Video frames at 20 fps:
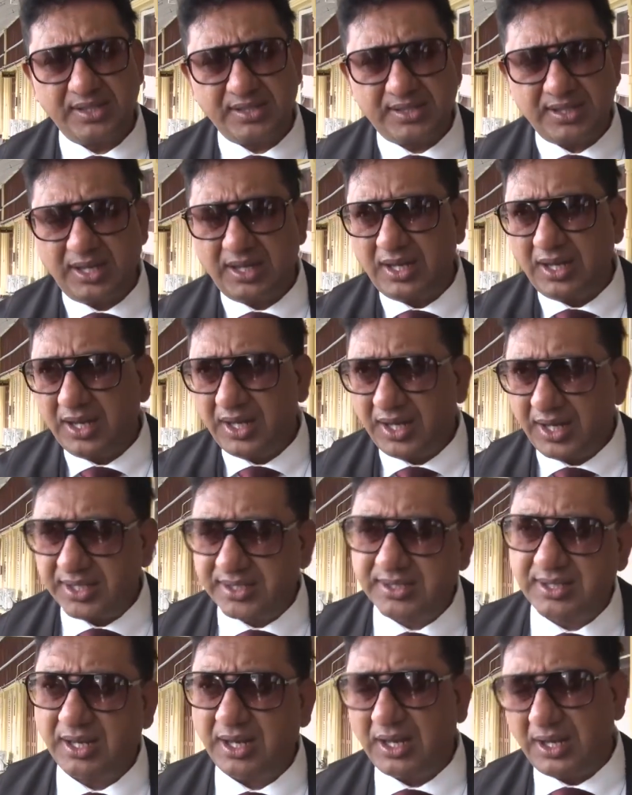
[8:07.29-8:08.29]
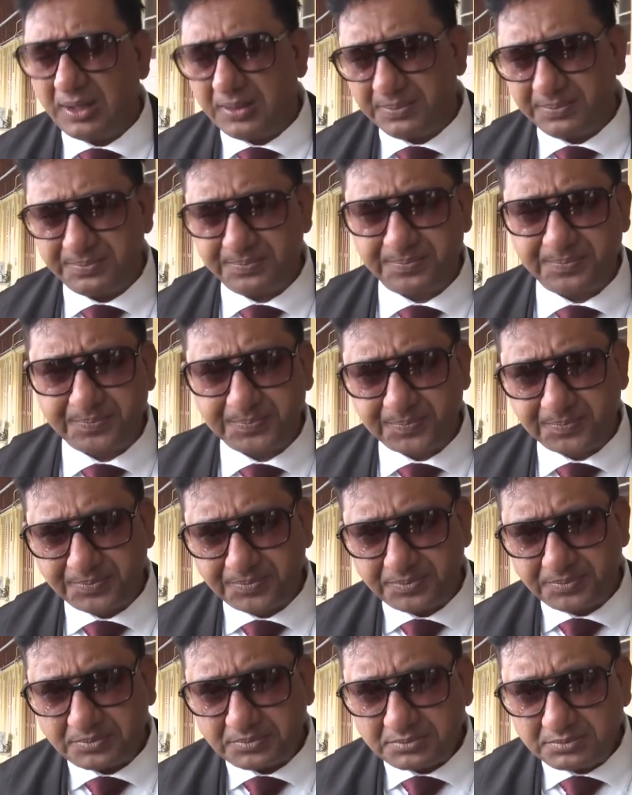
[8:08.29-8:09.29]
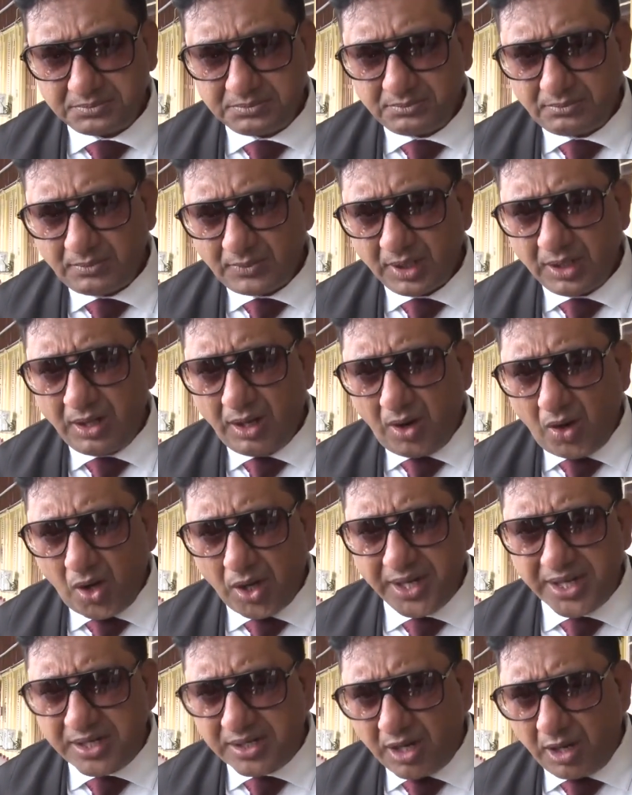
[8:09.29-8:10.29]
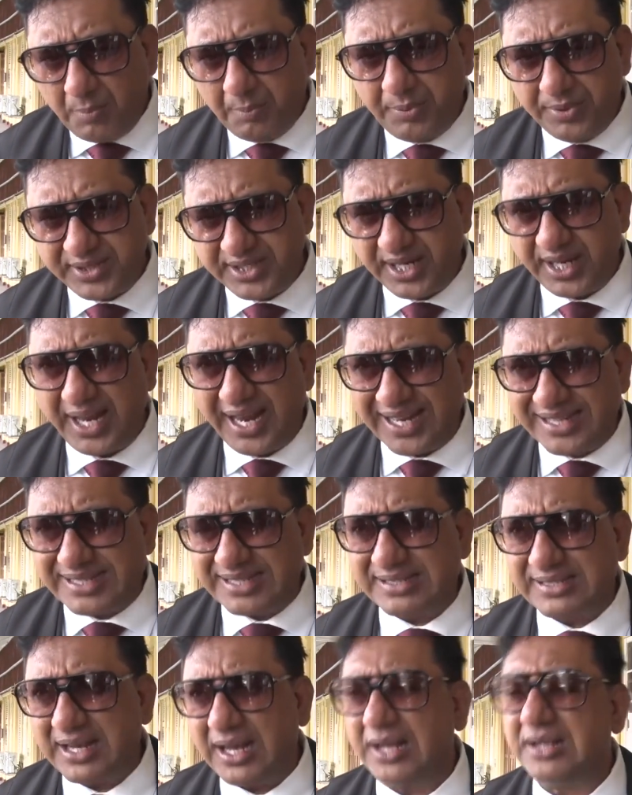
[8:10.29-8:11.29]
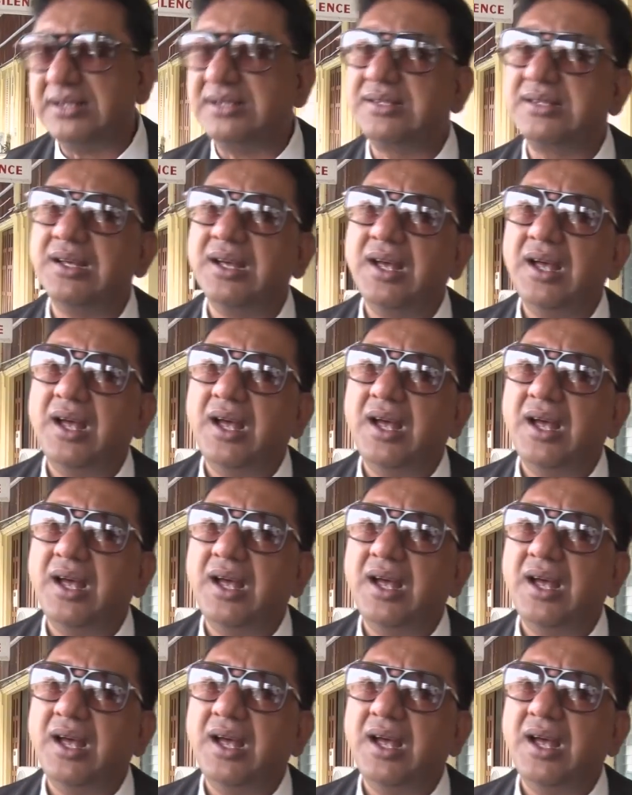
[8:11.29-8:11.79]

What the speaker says: It's a all-encompassing exercise.